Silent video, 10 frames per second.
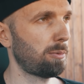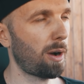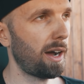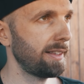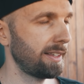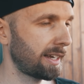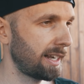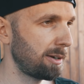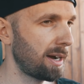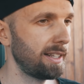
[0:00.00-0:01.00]
what I think
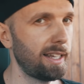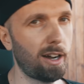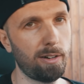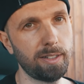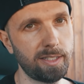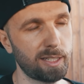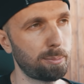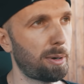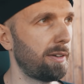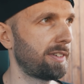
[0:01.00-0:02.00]
anyway, the Rs6
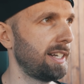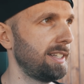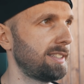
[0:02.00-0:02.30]
perfectly.